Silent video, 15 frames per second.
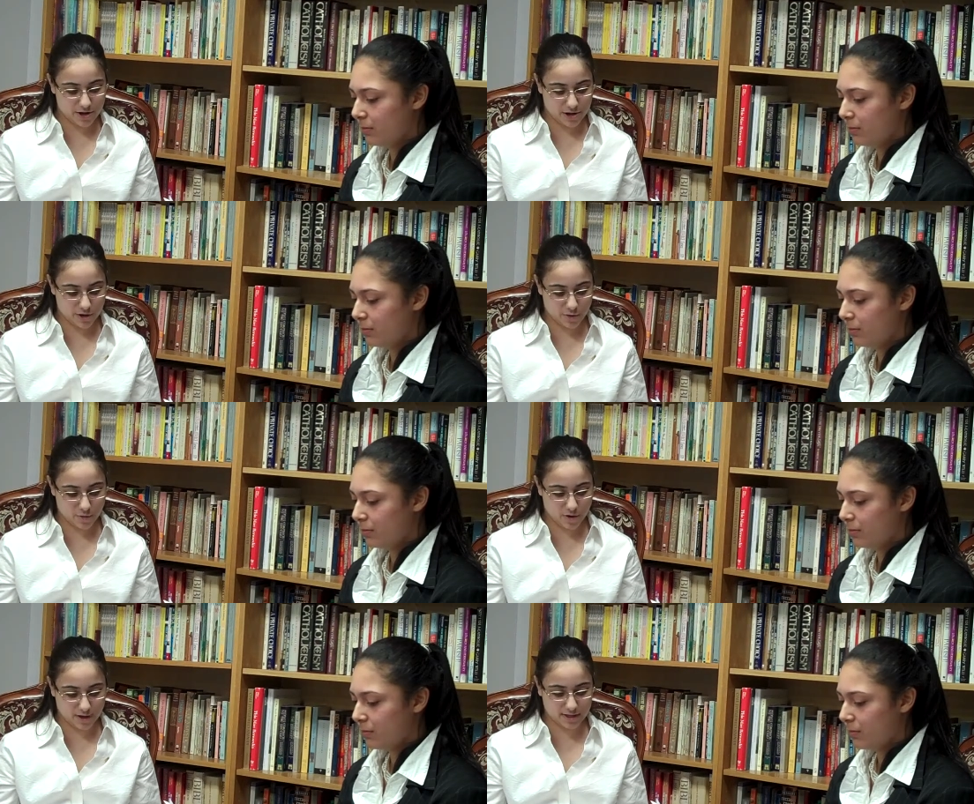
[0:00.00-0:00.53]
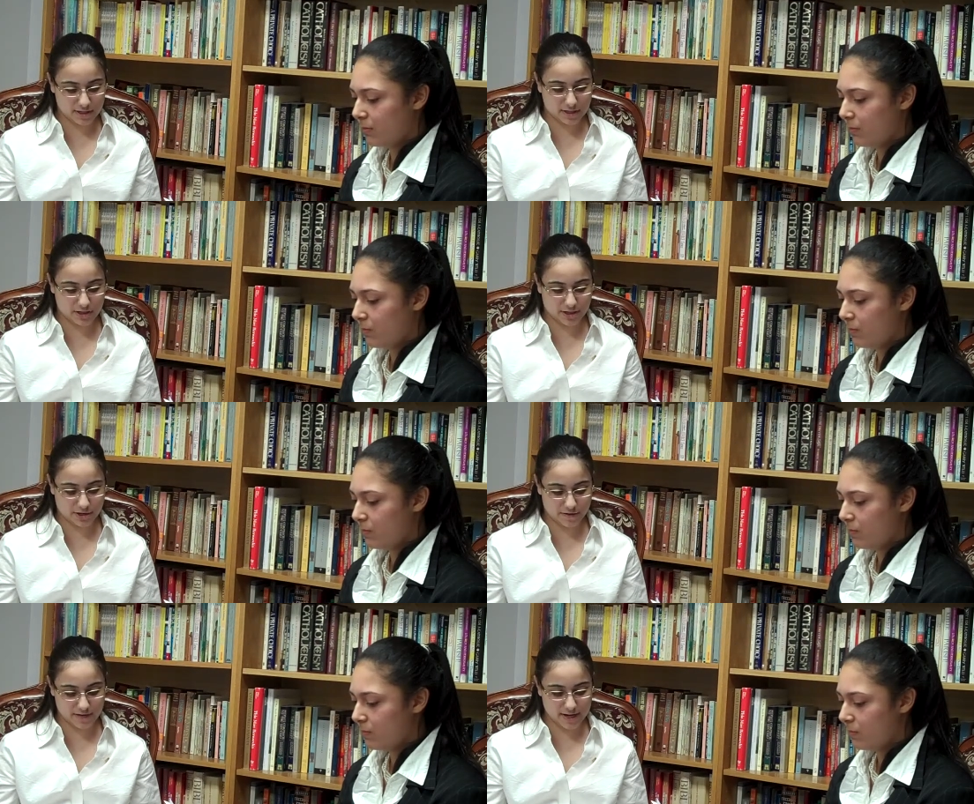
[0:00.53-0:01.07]
Speaker 1: you want to
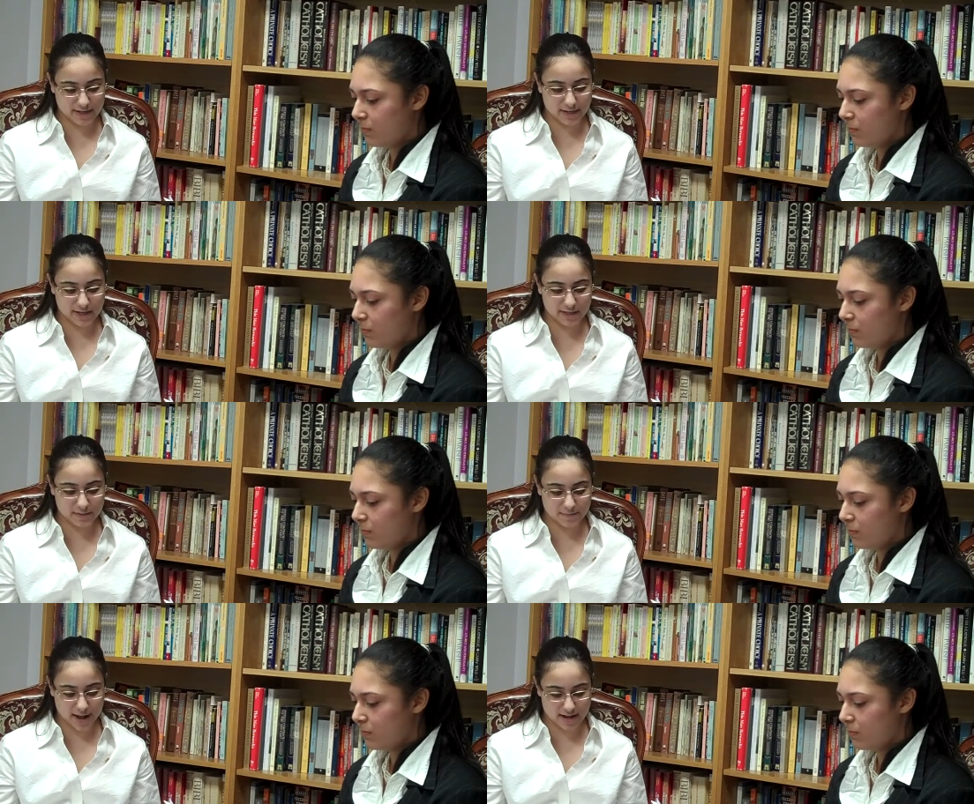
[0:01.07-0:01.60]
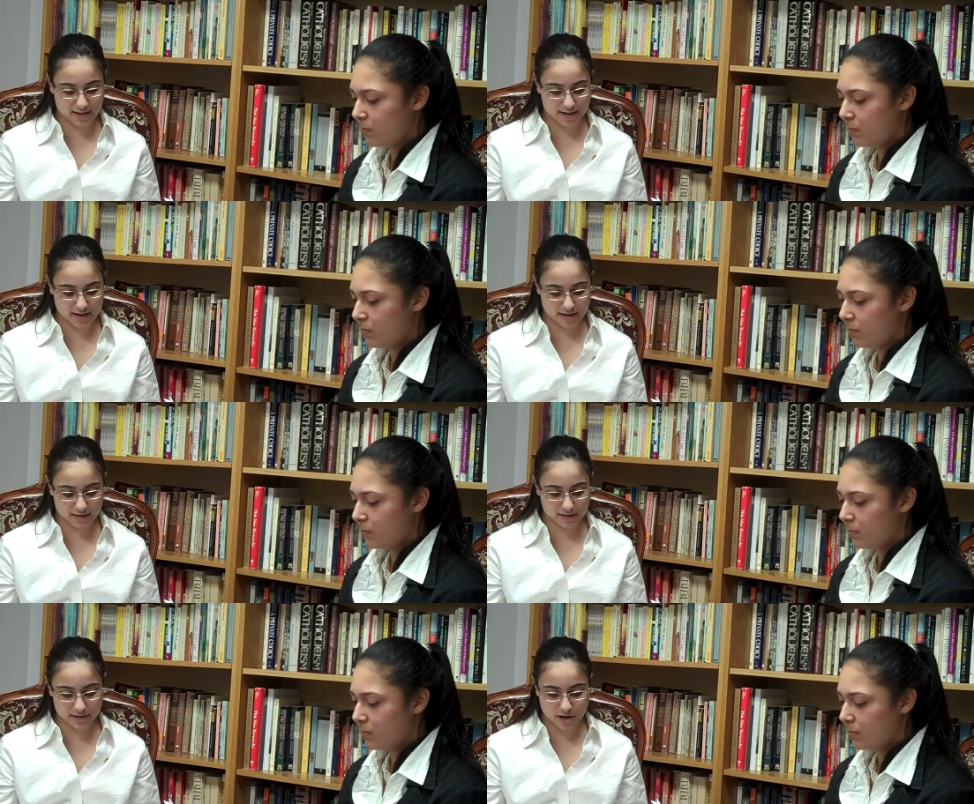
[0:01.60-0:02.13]
decrease the
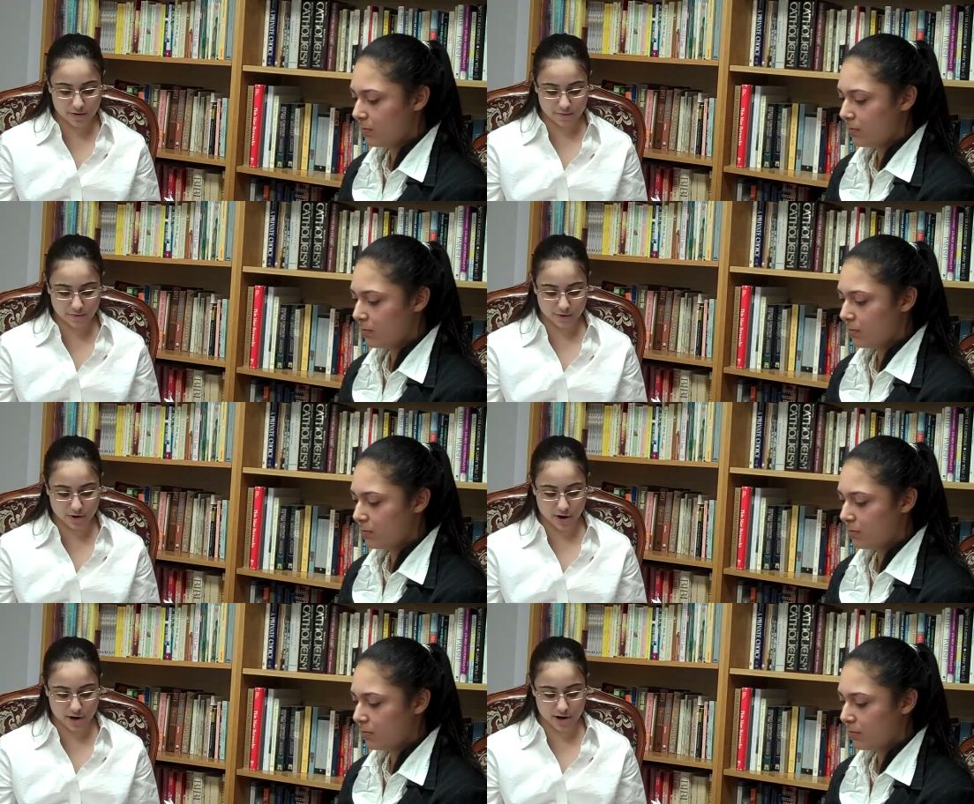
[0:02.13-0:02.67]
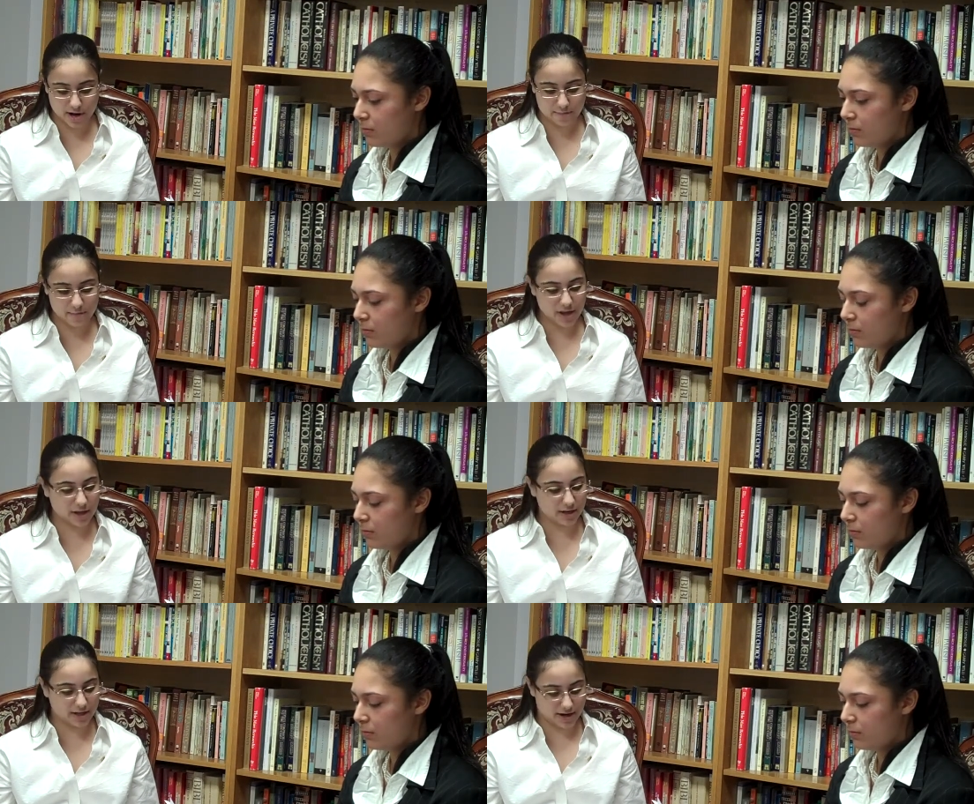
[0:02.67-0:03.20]
spendings regarding
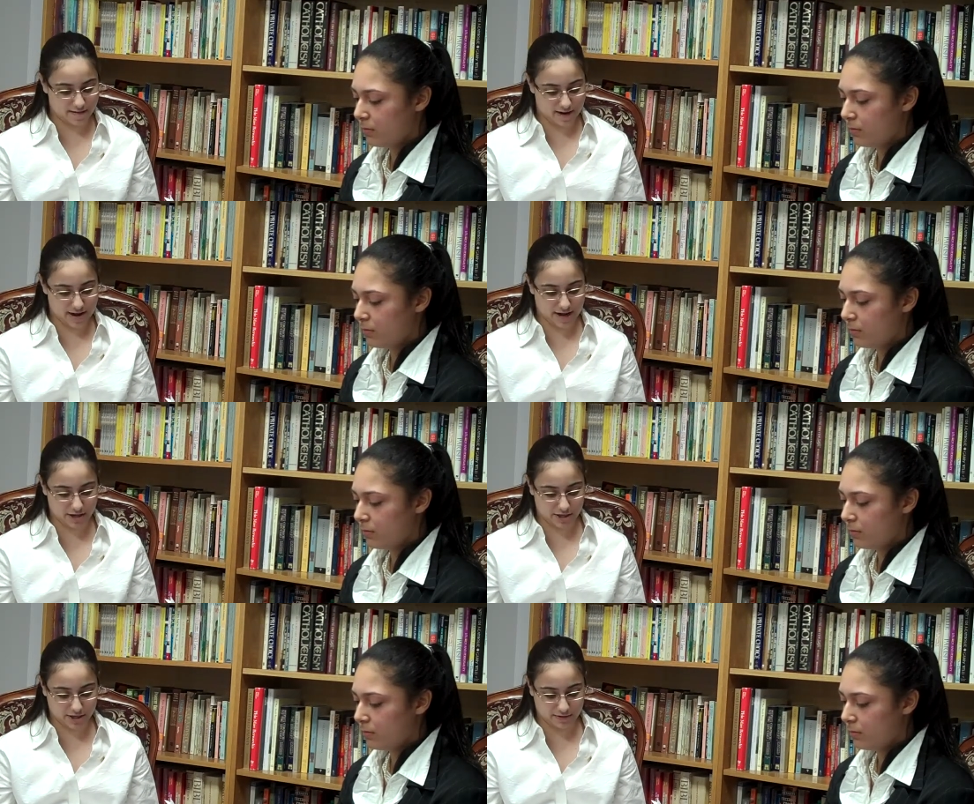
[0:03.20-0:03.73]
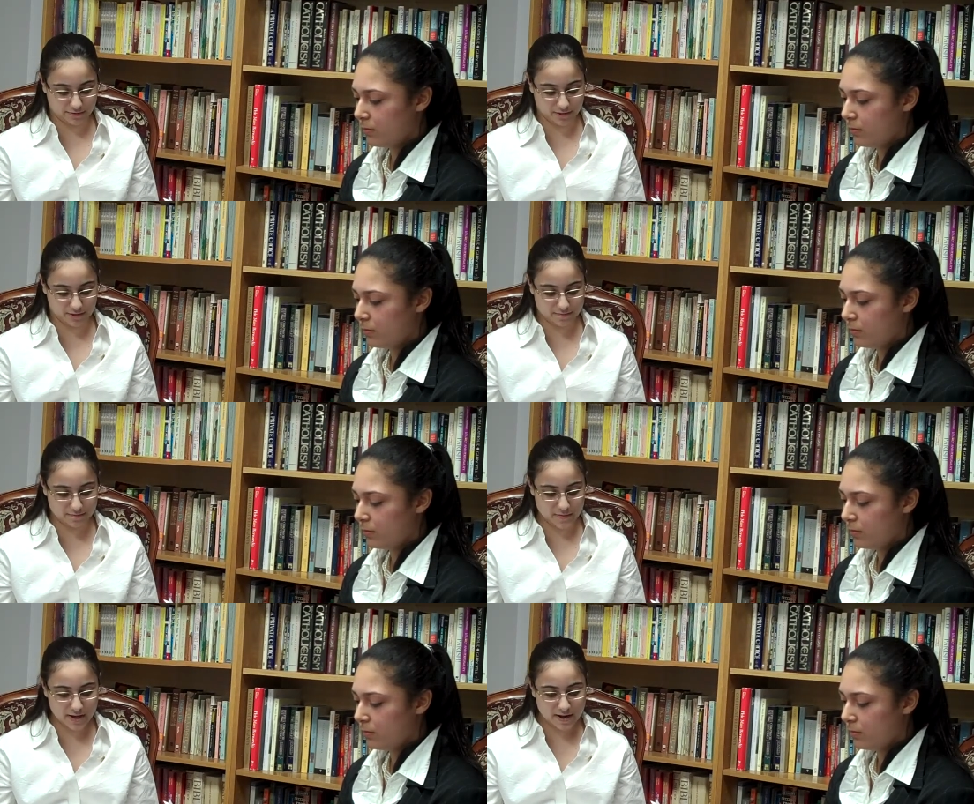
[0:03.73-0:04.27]
military issues.
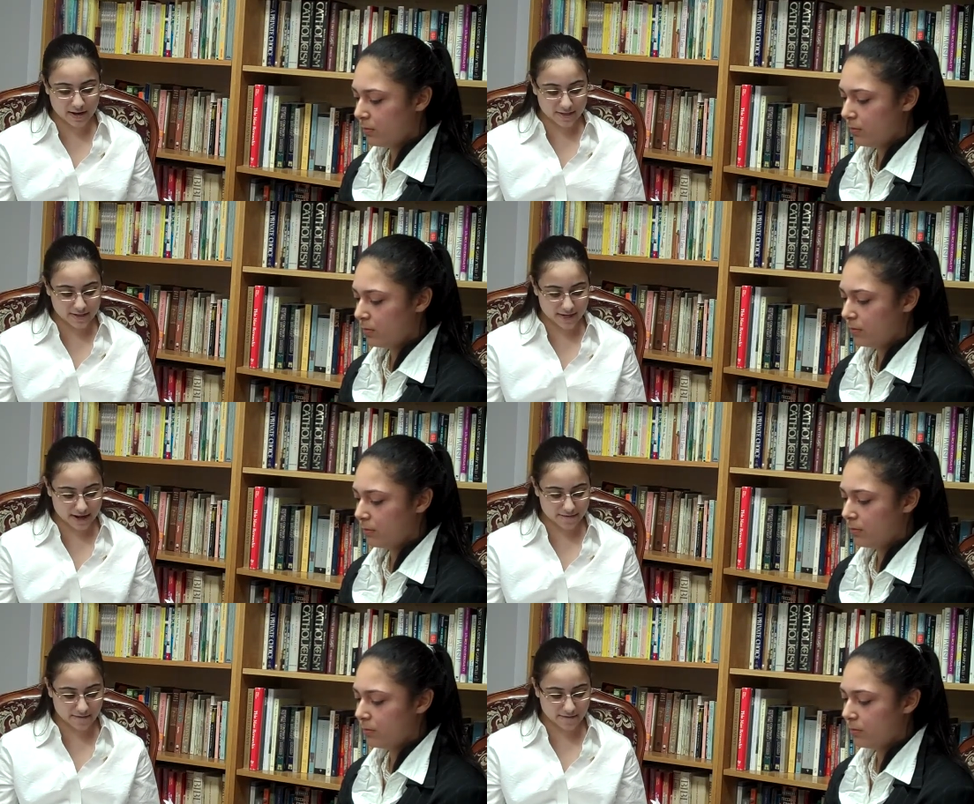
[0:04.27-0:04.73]
See,